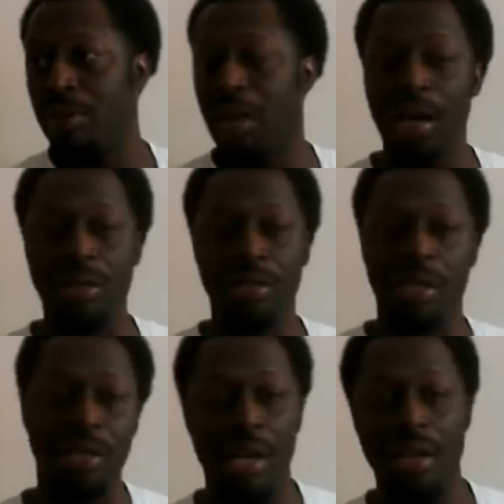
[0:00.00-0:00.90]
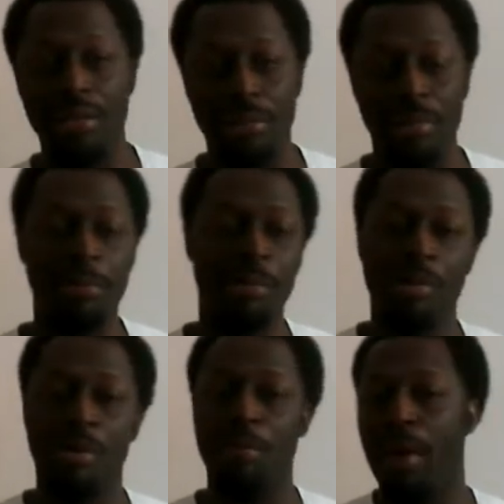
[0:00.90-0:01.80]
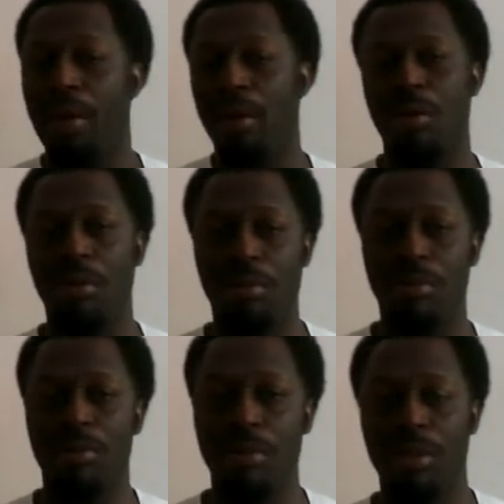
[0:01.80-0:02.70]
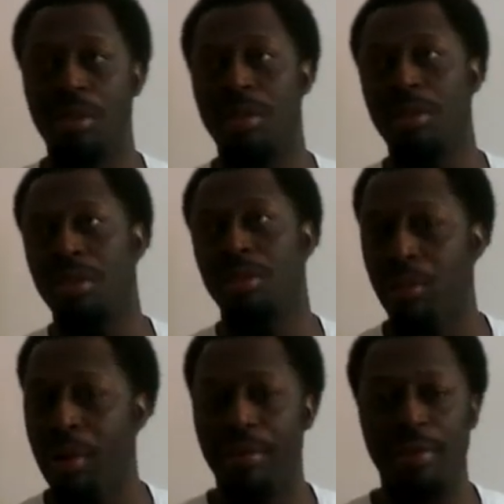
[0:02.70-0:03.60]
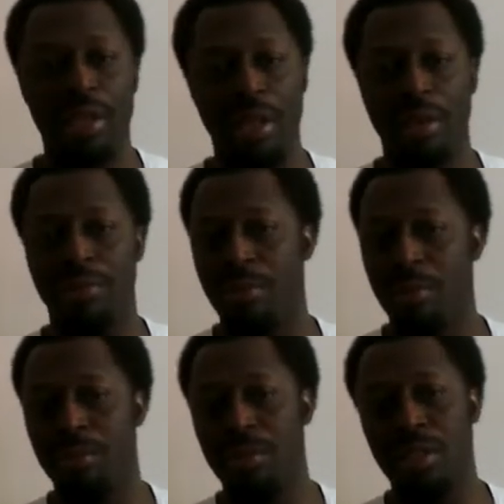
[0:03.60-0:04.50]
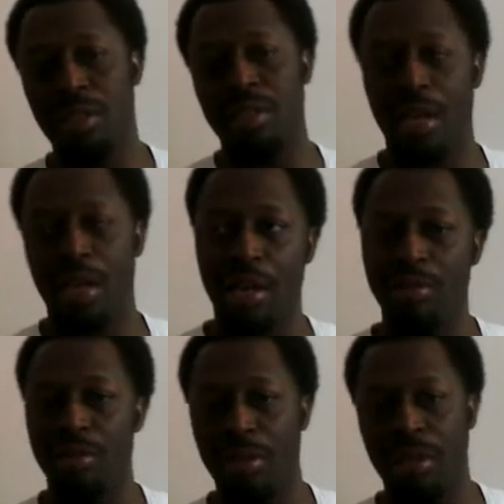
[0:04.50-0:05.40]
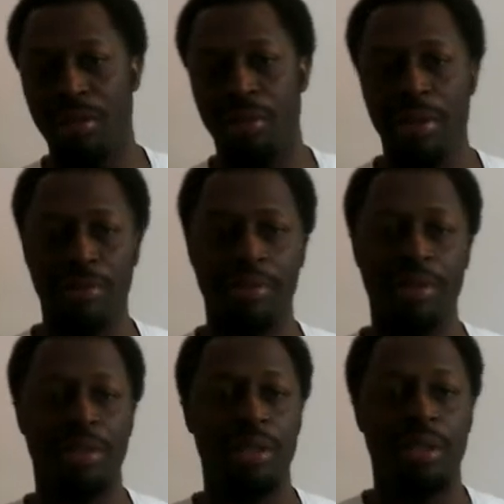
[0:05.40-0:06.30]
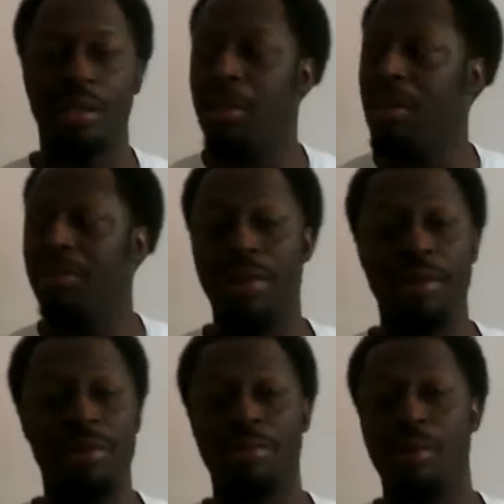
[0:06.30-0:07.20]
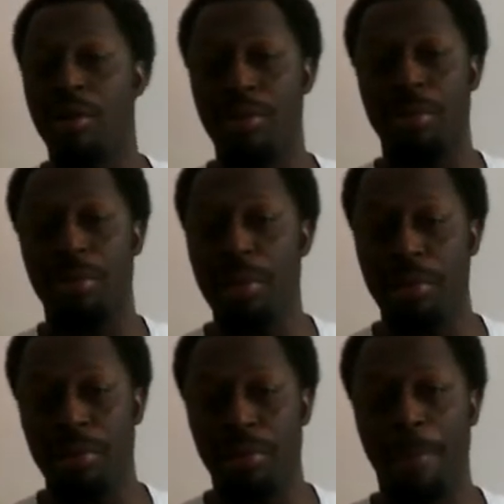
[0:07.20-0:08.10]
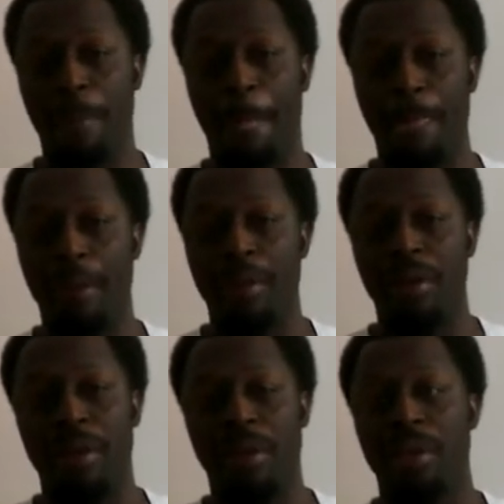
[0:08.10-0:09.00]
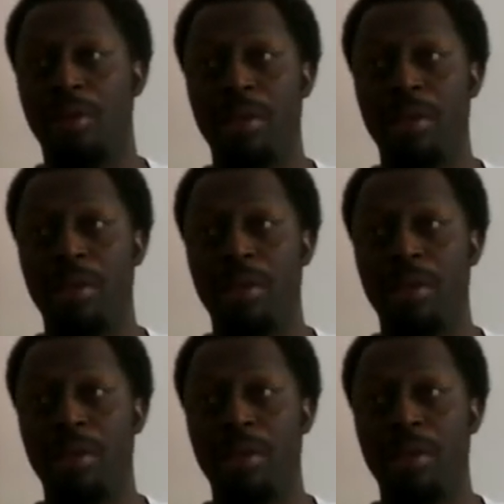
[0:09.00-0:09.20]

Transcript: a thousand people going back home to wherever they came from, city, town, state, or whatever. That's a very small group of people. And